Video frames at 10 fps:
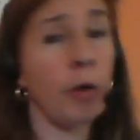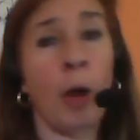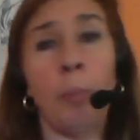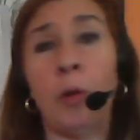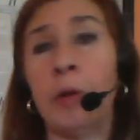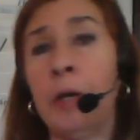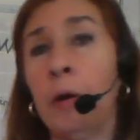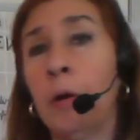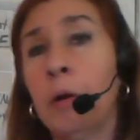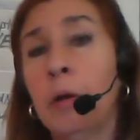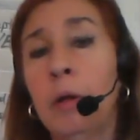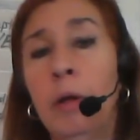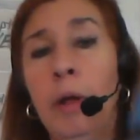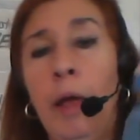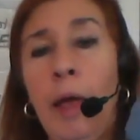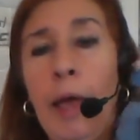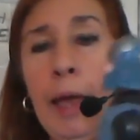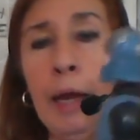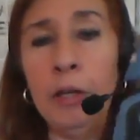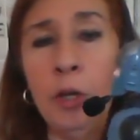couple here.
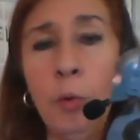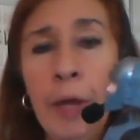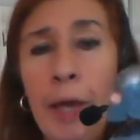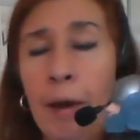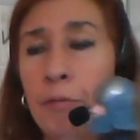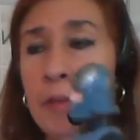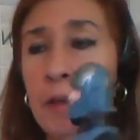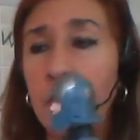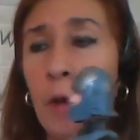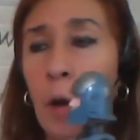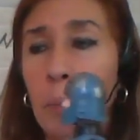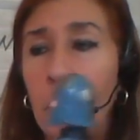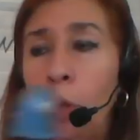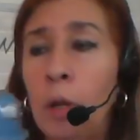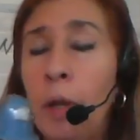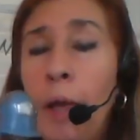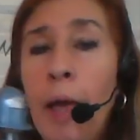And you have this couple,